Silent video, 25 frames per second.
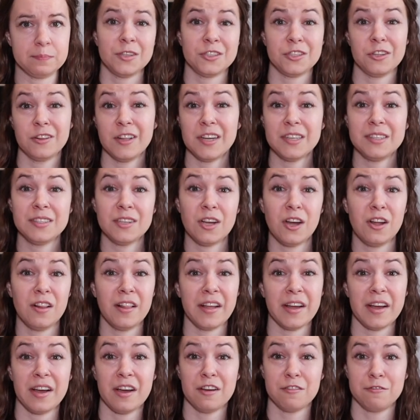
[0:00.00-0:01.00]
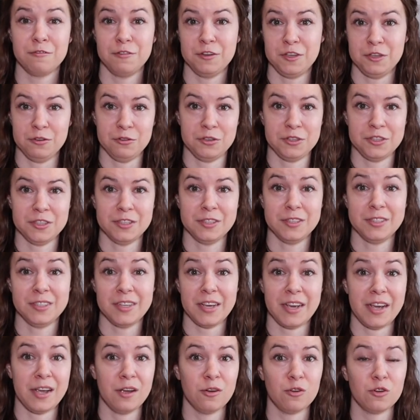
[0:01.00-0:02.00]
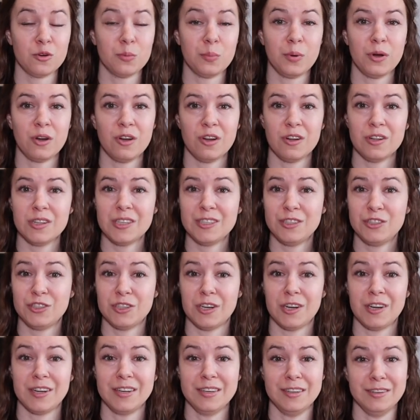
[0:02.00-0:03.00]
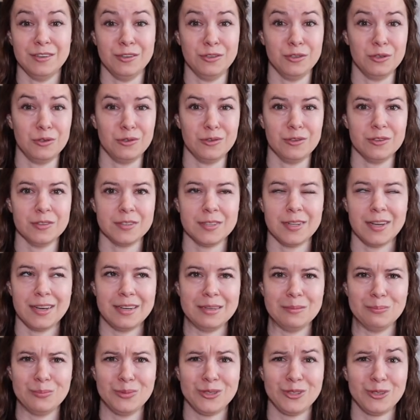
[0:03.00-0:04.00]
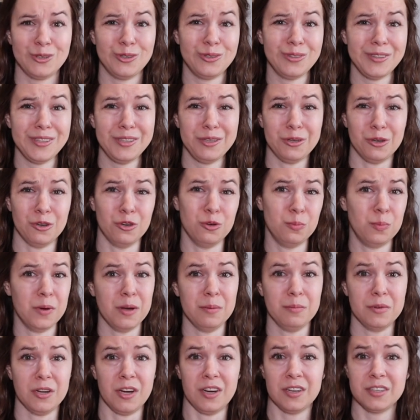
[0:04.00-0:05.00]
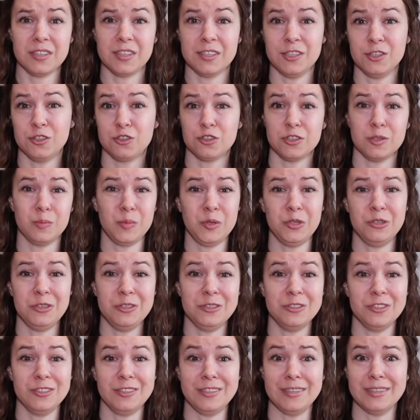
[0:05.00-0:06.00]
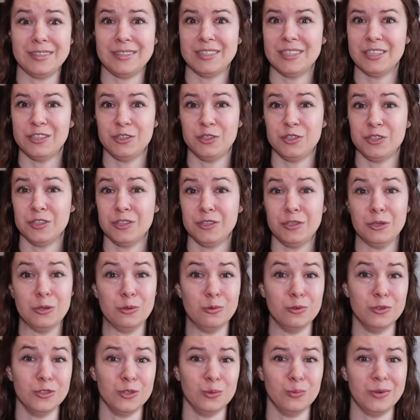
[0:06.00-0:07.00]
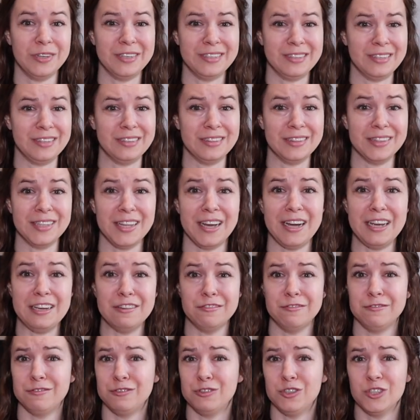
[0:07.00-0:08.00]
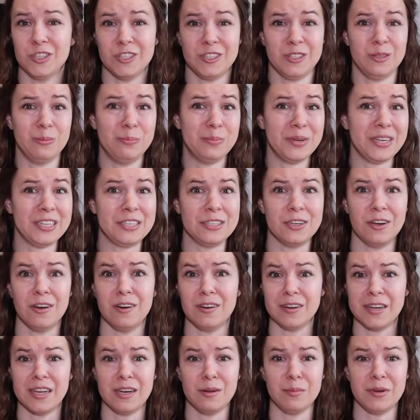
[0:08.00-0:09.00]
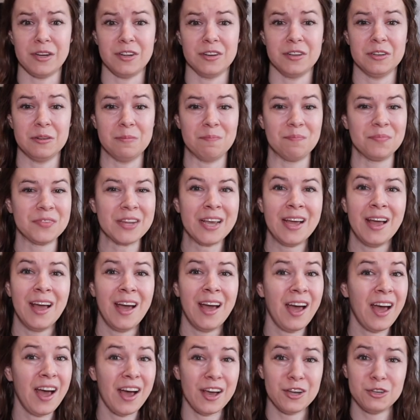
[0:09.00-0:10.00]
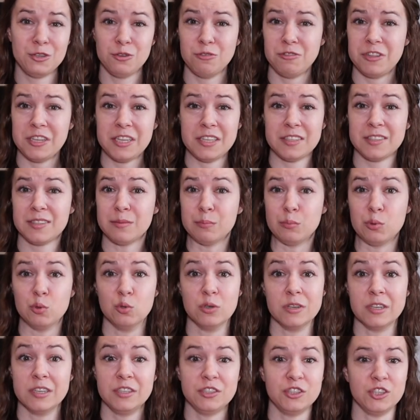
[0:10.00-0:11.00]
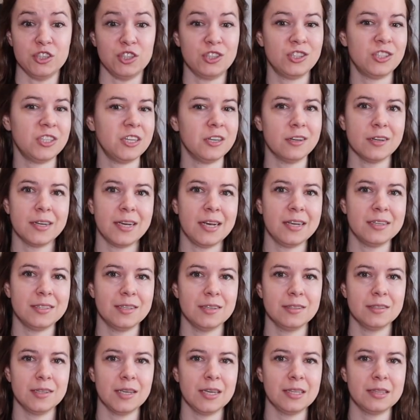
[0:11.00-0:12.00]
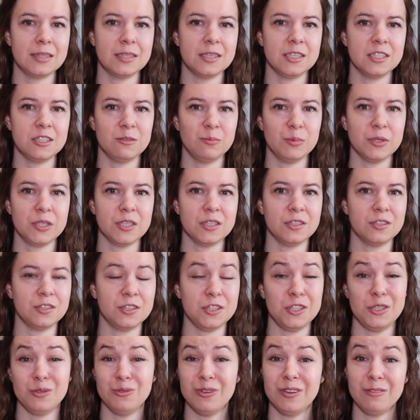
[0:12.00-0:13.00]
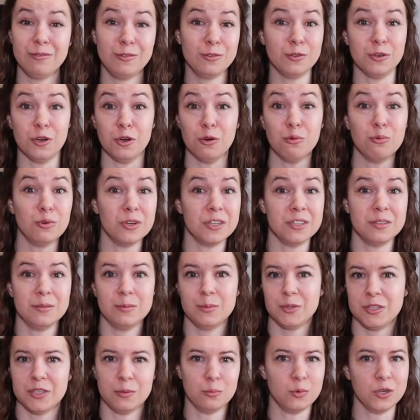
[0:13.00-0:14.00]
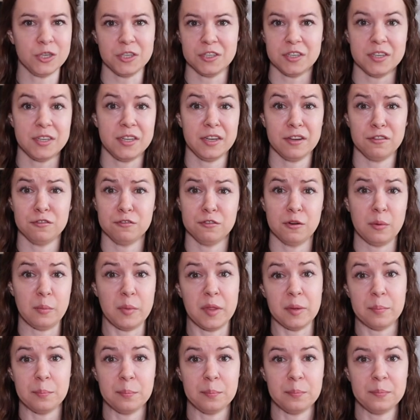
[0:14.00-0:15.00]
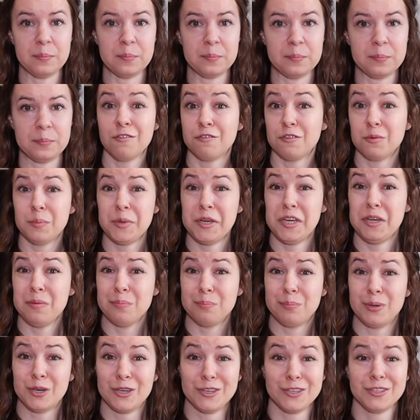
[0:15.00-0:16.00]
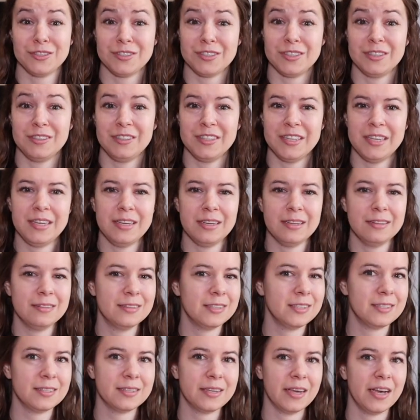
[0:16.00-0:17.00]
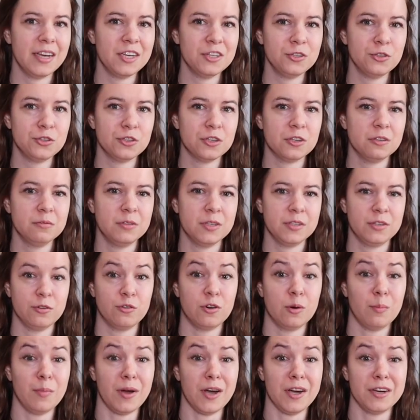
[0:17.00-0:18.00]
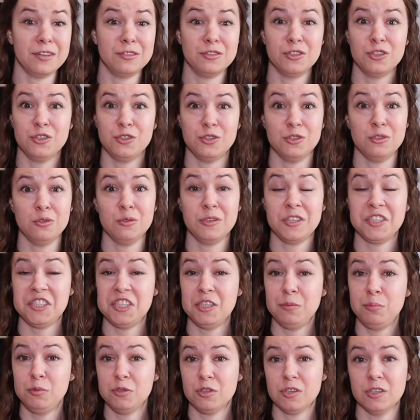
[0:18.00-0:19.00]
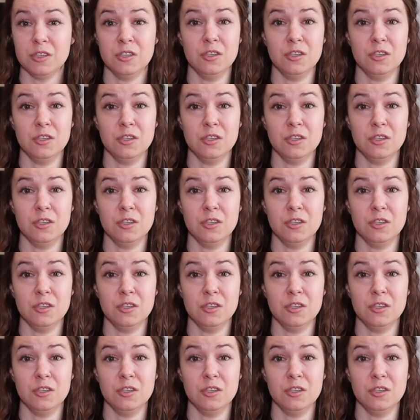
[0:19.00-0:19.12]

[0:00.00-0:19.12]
So that's all I have for you today on Paula John Knowles. I certainly hope I'm not contributing to the attention Knowles wanted in life just by talking about him. I do think it's important to share cases like this because you never know what someone could get from them. For me personally, this case serves as a reminder to keep your